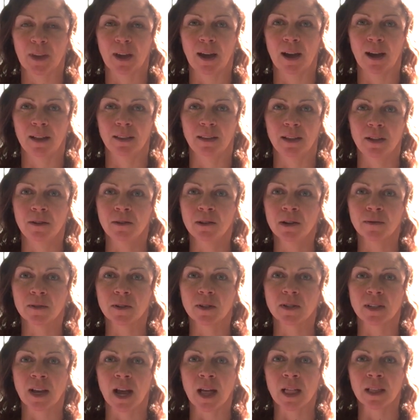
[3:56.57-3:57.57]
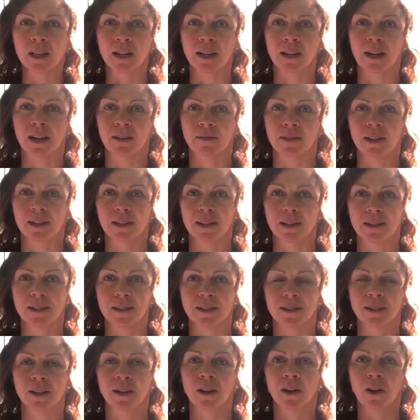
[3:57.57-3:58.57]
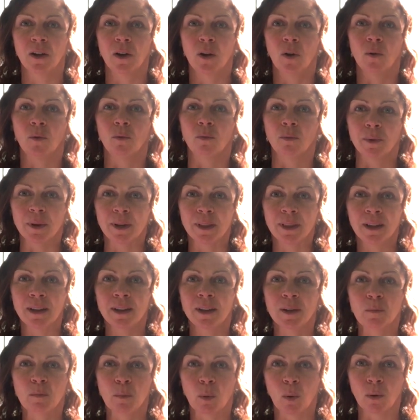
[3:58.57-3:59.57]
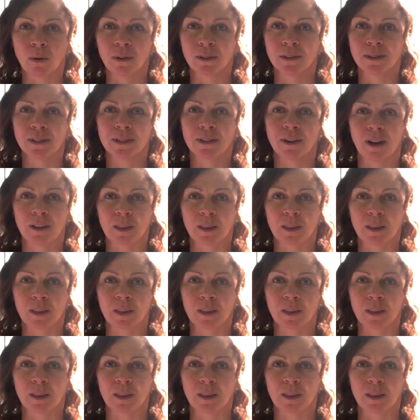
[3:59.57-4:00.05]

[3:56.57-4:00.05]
And the universality of it is really important